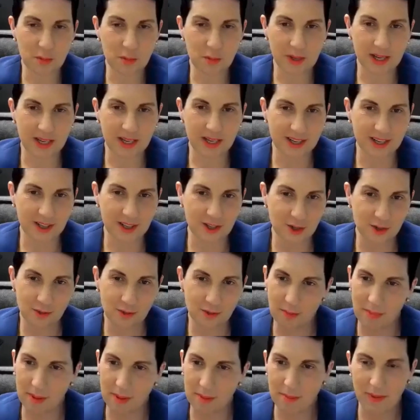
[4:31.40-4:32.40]
me, can you
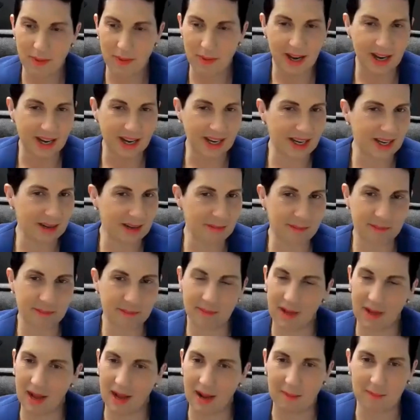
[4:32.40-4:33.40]
remember any
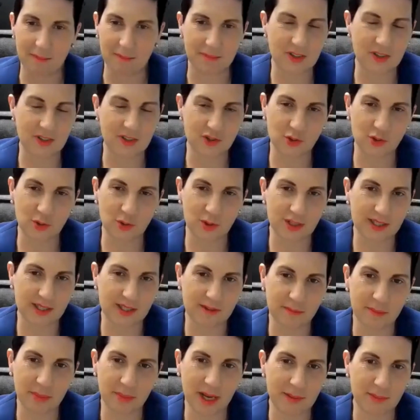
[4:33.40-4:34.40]
stories
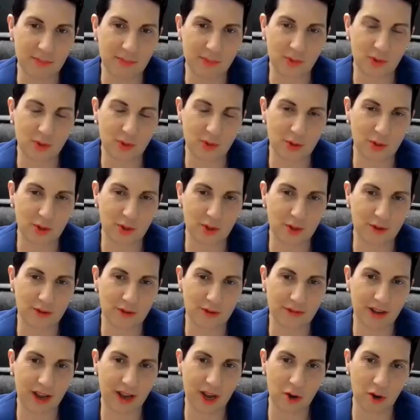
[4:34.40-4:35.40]
of people who
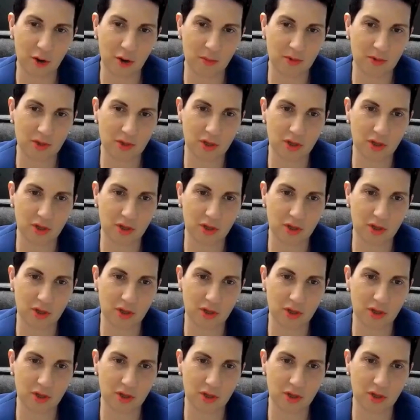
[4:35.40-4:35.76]
you've helped,